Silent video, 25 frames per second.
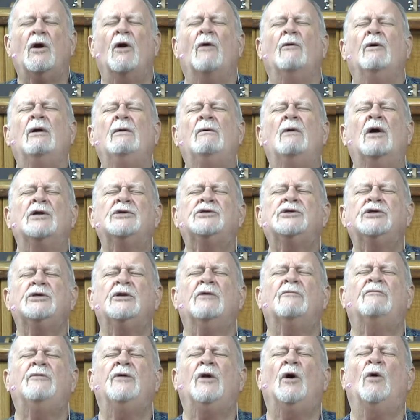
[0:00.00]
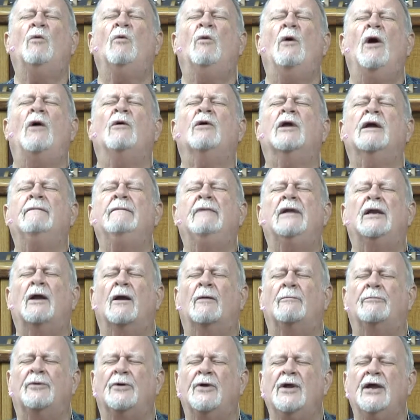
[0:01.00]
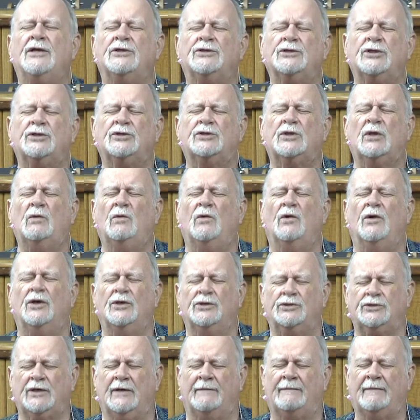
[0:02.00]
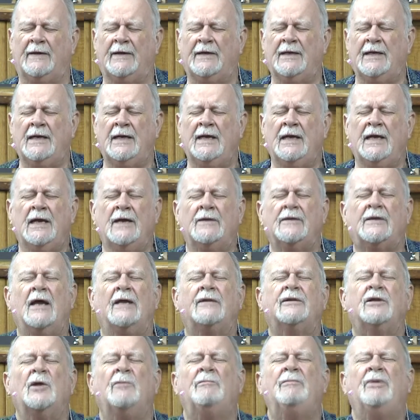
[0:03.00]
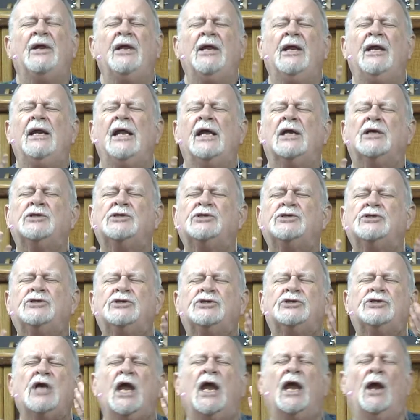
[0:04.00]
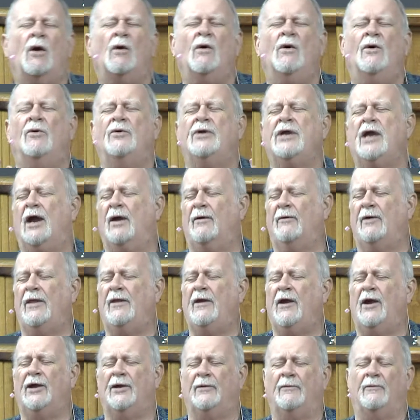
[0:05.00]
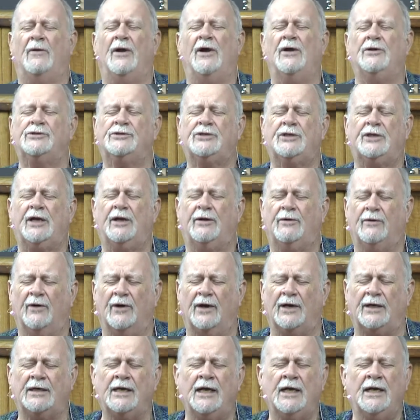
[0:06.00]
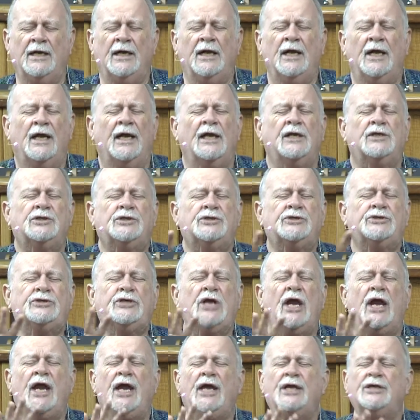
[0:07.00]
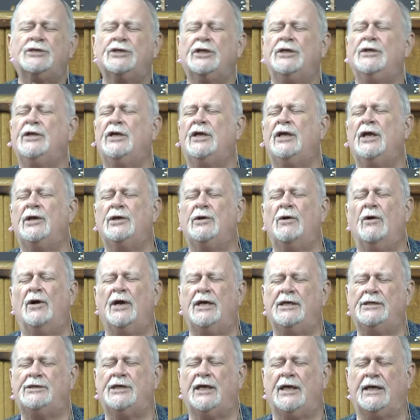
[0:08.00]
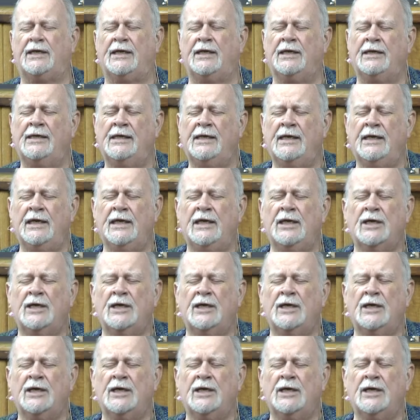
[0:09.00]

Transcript: but Lord, we want you to feel welcome in our praises and worship. That there be an exchange. Oh, yeah, there, there's the anointing. Exchange in the anointing